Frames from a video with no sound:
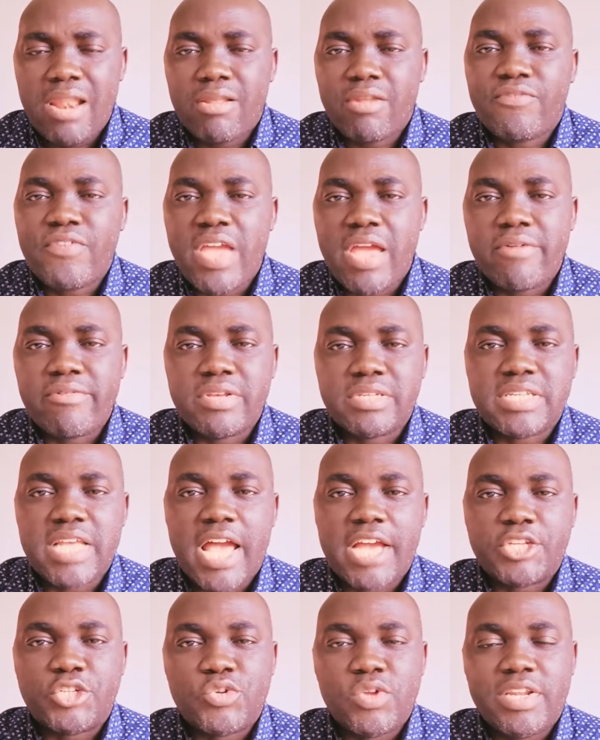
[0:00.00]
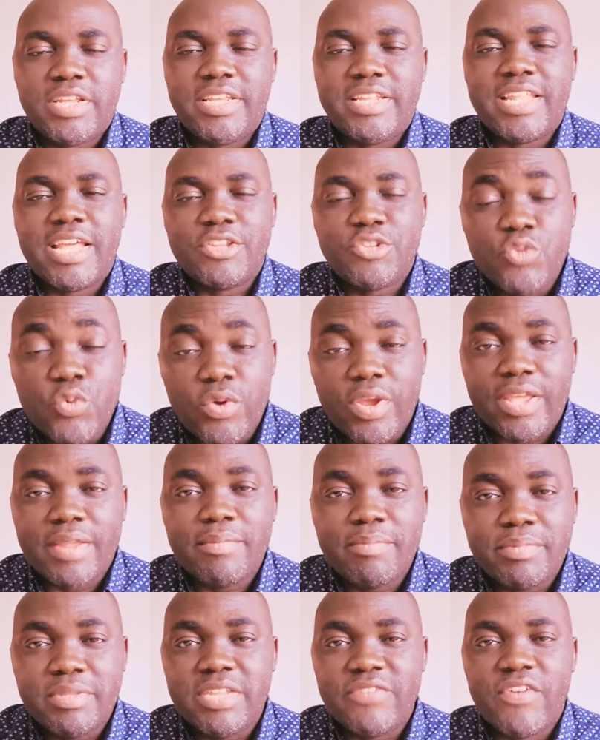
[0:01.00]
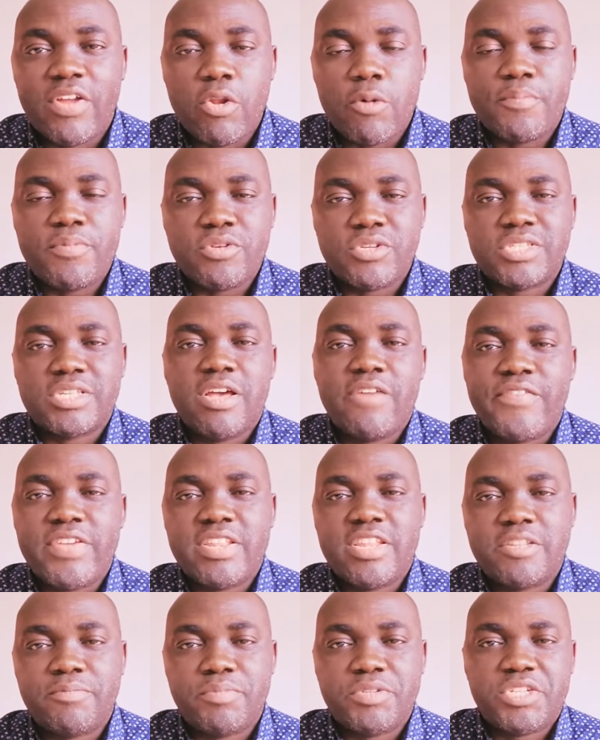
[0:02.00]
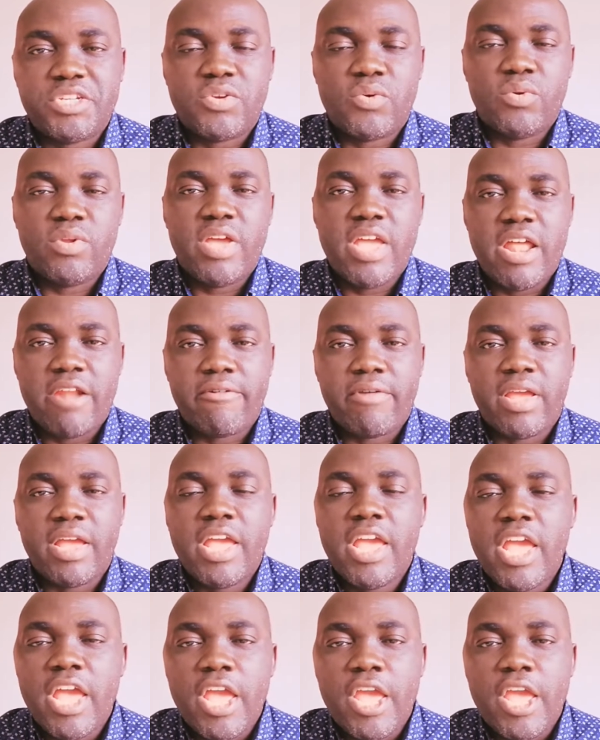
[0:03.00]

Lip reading: a lot of areas actually, that you can develop yourself in that particular area.